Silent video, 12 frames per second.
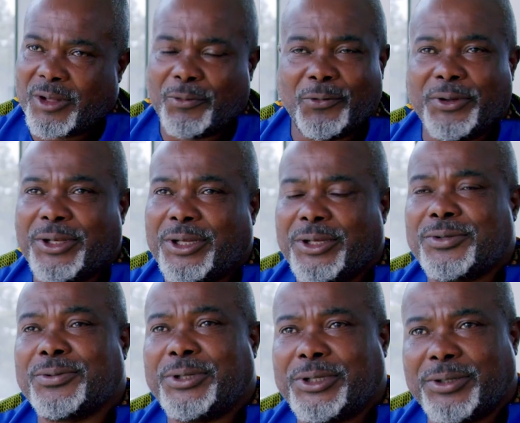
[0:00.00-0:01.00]
We
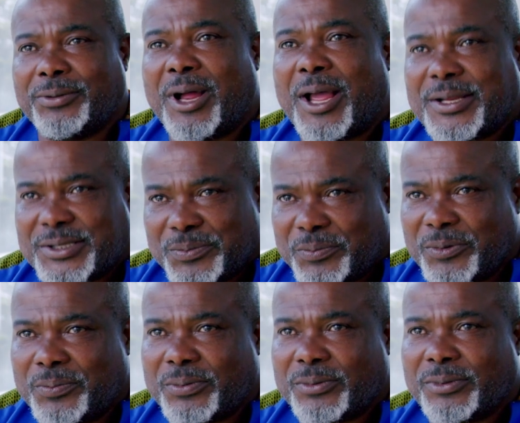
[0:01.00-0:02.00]
need to heal as a
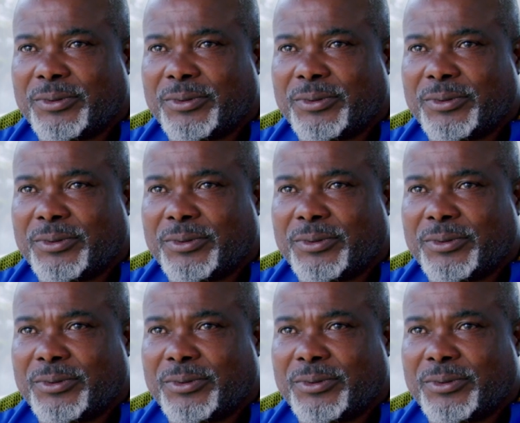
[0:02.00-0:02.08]
people.